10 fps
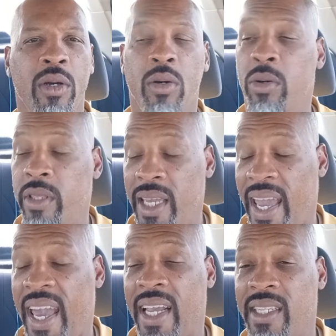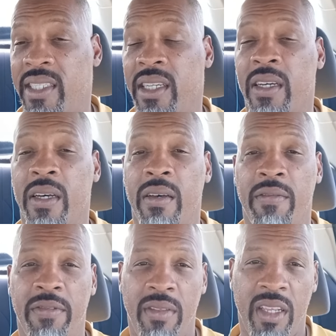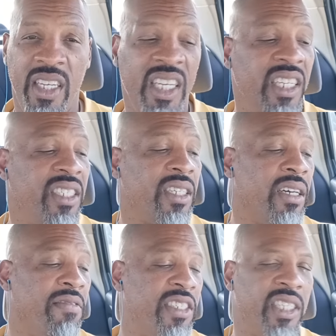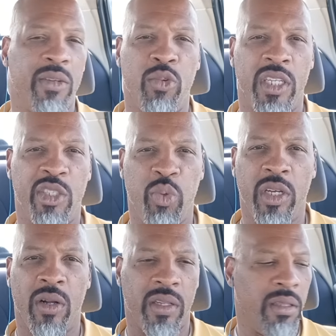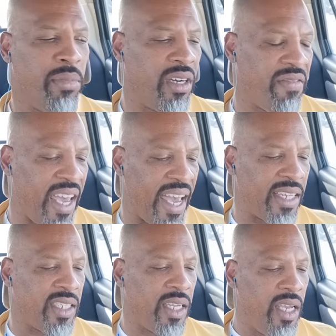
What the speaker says: or the Acts of the Deeds of the Sent Ones, we call it the Book of Acts.